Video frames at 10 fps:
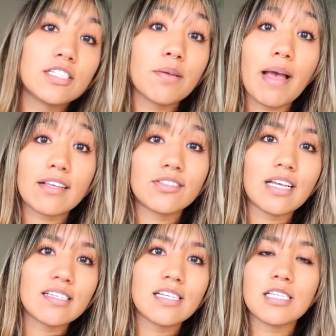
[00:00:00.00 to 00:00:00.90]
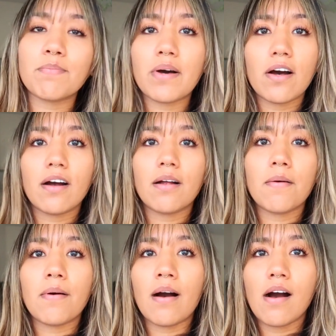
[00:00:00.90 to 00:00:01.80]
some exercises,
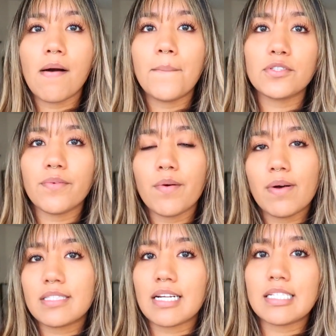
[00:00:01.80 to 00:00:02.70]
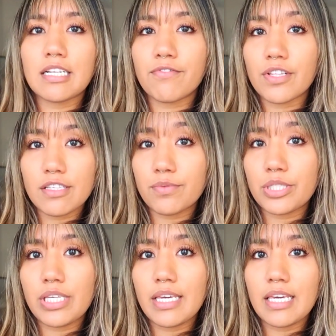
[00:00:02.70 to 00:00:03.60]
but most of the ones that I did for this
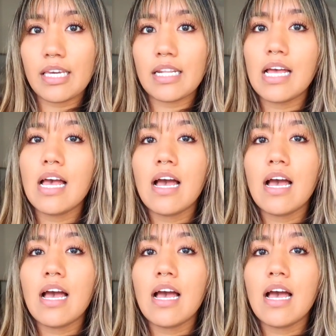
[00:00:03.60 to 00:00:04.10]
routine